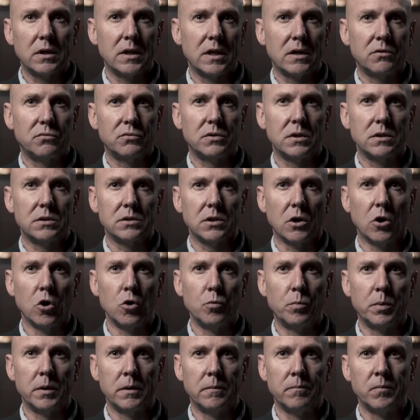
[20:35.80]
left is
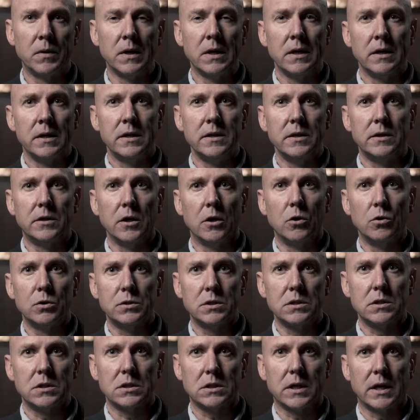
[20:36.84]
open, he goes
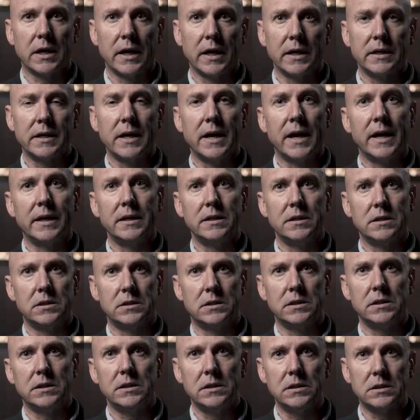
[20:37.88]
inside and he
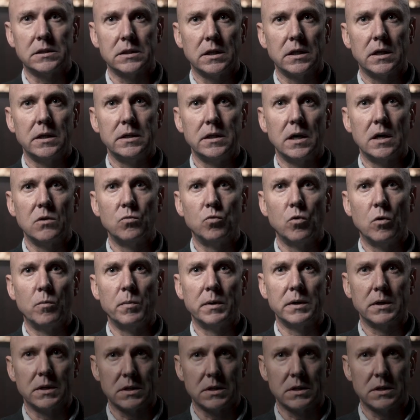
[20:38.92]
sees a young woman